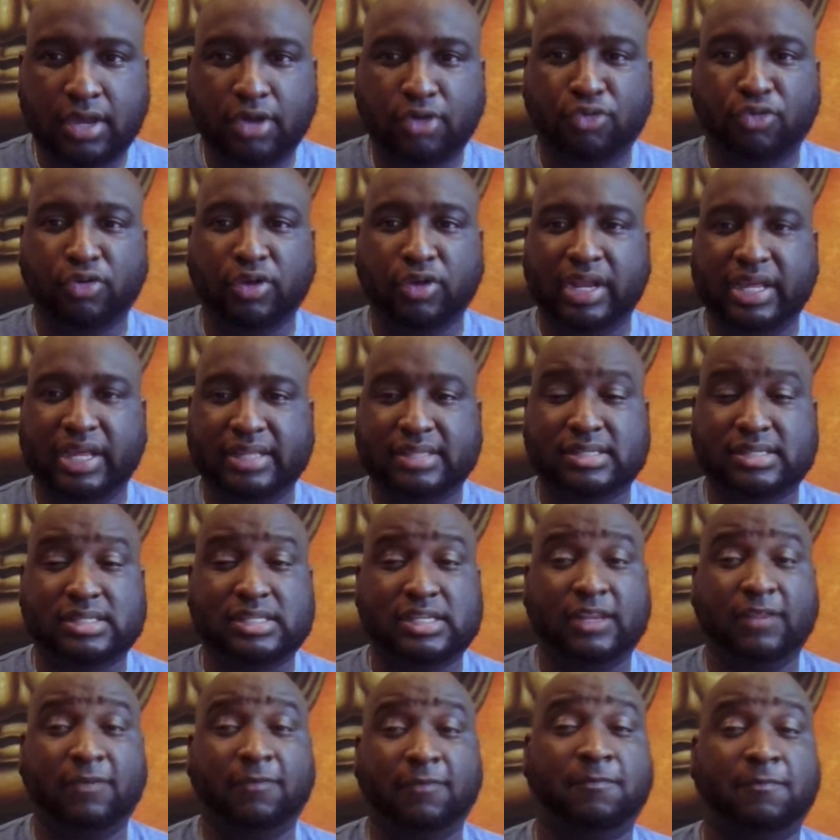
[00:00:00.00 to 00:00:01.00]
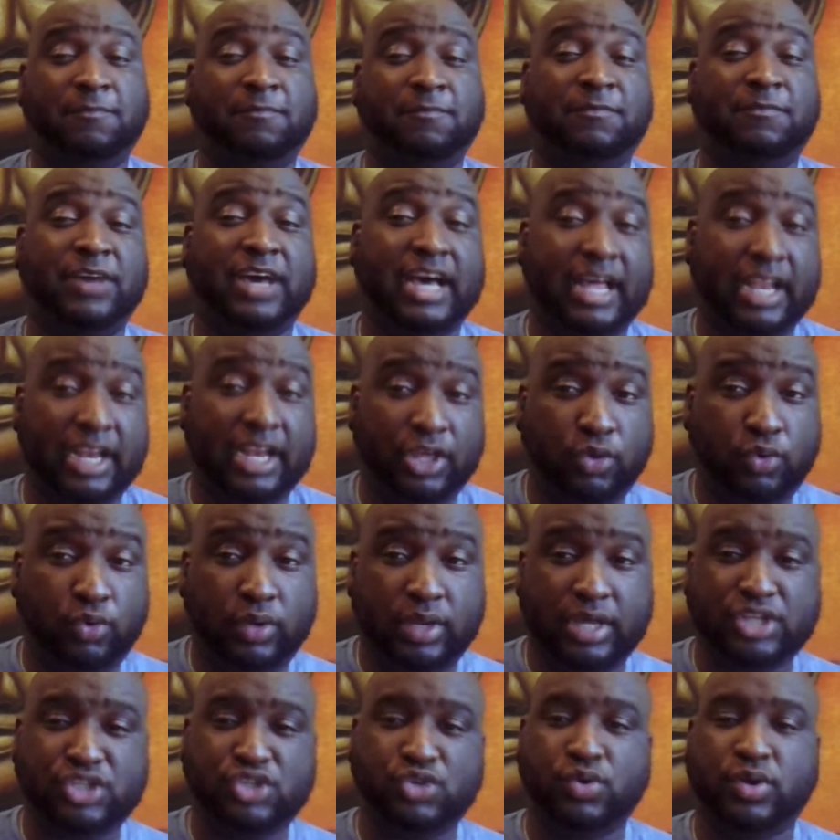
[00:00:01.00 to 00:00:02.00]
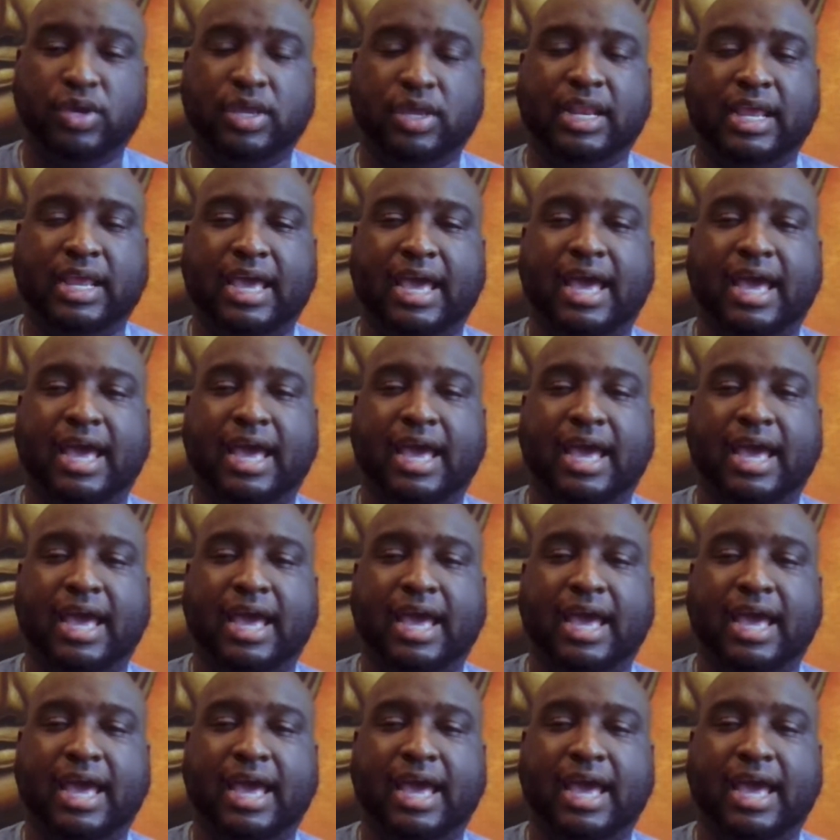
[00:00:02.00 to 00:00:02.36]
relates to the value that you can